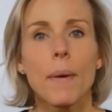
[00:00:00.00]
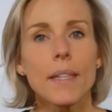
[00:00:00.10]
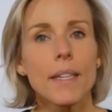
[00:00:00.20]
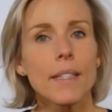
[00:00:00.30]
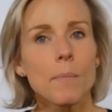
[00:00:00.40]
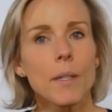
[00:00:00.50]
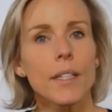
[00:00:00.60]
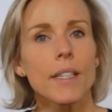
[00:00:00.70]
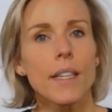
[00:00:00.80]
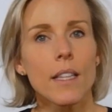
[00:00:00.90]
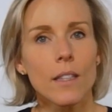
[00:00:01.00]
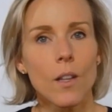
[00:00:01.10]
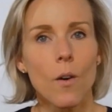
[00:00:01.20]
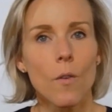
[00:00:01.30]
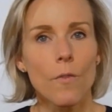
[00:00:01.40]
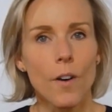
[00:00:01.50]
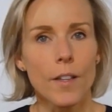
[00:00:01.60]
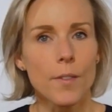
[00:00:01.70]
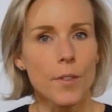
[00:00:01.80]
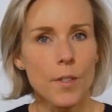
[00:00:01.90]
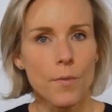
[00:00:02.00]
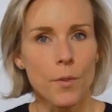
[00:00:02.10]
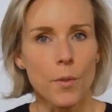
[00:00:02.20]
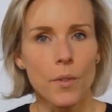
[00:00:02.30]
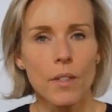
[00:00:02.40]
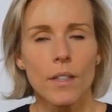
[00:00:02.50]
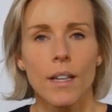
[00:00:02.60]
making asparagus a low phosphorus food.